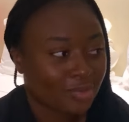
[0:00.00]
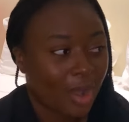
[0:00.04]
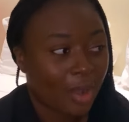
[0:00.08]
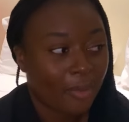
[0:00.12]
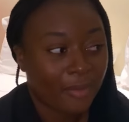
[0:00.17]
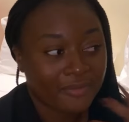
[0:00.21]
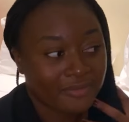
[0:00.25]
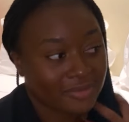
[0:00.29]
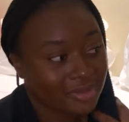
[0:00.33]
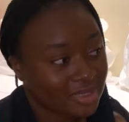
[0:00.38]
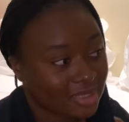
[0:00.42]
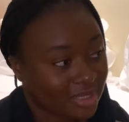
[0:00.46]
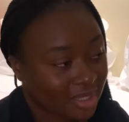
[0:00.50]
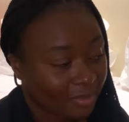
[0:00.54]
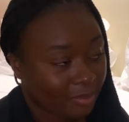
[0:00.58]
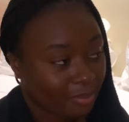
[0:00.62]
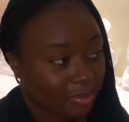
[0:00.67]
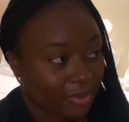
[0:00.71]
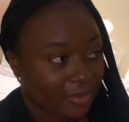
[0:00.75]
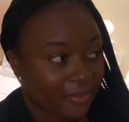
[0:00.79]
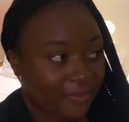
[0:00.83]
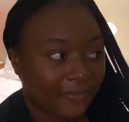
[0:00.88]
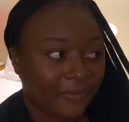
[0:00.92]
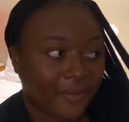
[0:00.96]
go, I will skip
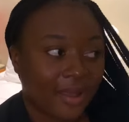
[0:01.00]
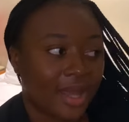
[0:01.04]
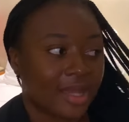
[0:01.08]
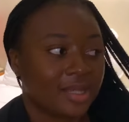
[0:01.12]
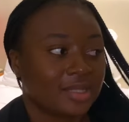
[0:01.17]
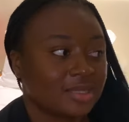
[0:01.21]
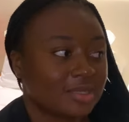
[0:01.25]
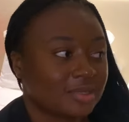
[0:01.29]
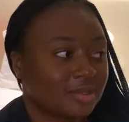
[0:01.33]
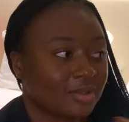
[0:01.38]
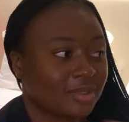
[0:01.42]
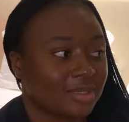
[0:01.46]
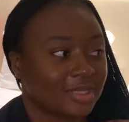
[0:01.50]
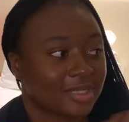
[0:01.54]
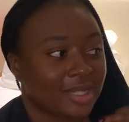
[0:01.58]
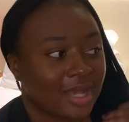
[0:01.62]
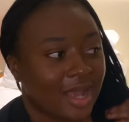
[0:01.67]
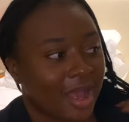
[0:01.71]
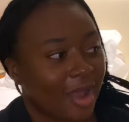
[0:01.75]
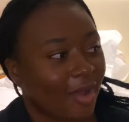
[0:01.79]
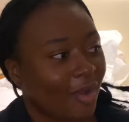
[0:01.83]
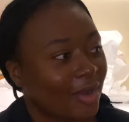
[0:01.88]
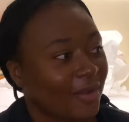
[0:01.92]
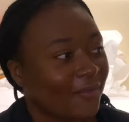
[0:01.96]
breakfast, because
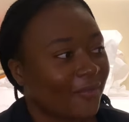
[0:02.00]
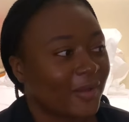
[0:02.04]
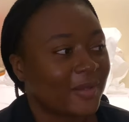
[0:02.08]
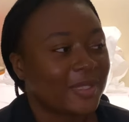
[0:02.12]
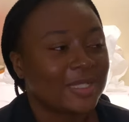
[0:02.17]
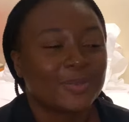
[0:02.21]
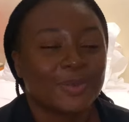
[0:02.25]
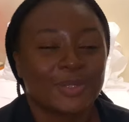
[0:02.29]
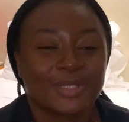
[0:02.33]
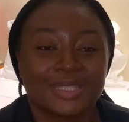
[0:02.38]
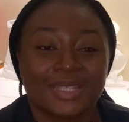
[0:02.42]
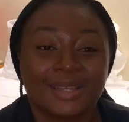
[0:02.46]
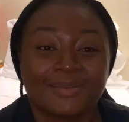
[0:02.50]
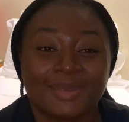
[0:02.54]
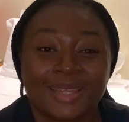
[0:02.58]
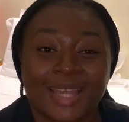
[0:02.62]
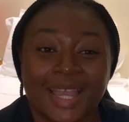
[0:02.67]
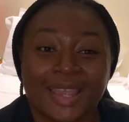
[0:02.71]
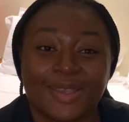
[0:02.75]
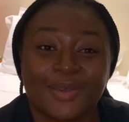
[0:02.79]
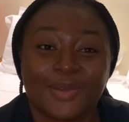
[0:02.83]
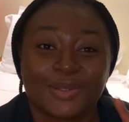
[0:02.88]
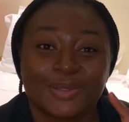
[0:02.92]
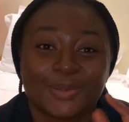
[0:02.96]
only for this one to tell me
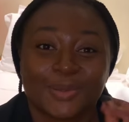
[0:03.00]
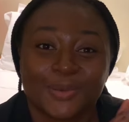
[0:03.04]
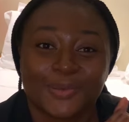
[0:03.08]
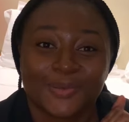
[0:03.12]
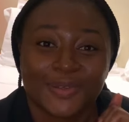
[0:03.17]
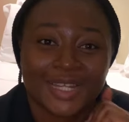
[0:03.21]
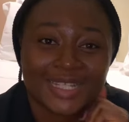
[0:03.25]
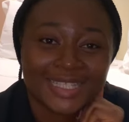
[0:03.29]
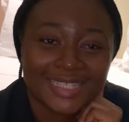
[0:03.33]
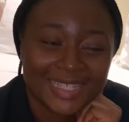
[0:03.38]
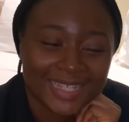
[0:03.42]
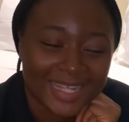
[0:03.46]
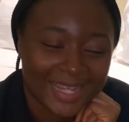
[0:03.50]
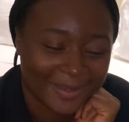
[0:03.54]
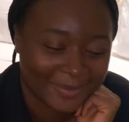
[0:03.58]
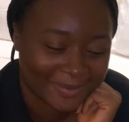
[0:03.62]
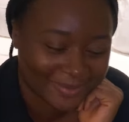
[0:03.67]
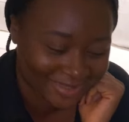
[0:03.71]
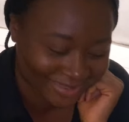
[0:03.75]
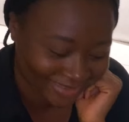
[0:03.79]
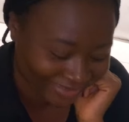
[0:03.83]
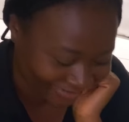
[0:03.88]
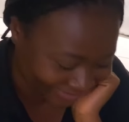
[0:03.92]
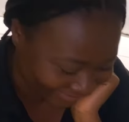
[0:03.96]
that he also
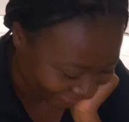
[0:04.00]
overslept.